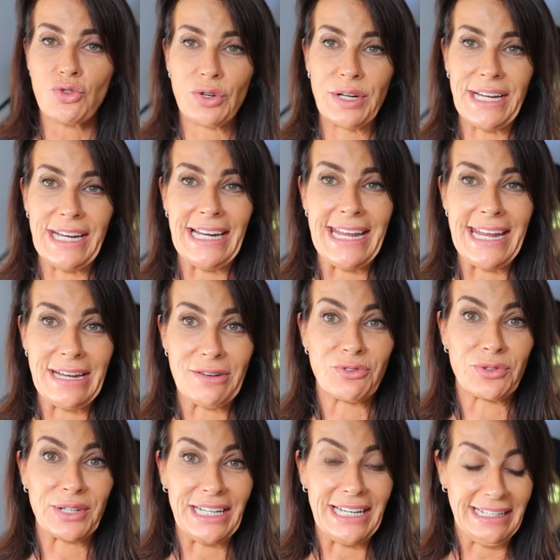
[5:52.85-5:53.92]
really,
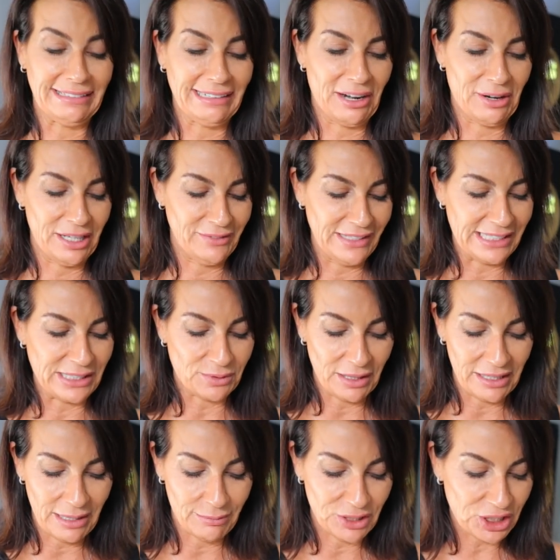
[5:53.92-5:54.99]
really tired. This is why
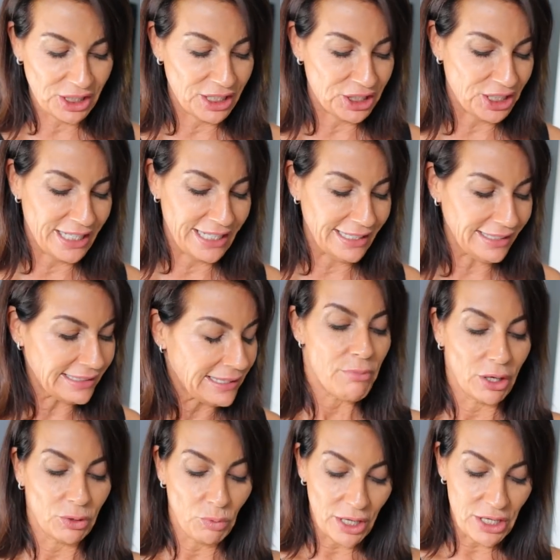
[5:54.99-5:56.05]
I'm changing it.
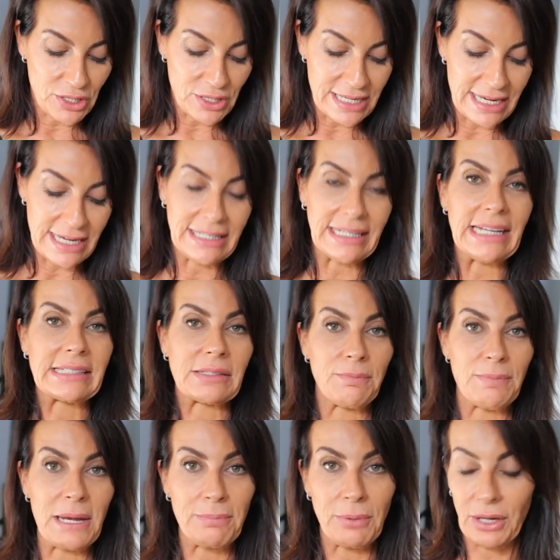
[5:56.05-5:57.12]
But what you need is a
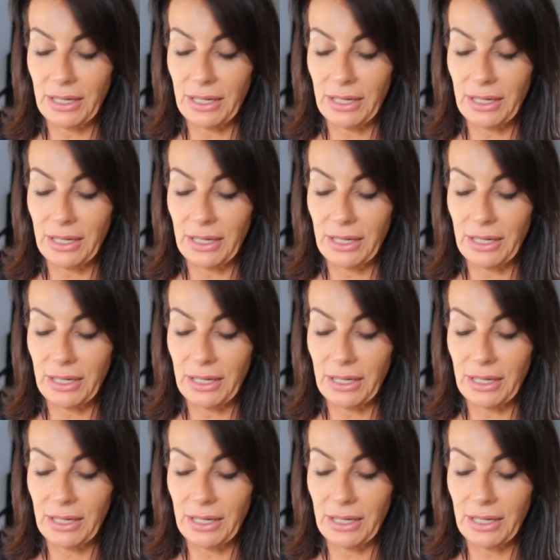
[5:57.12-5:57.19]
big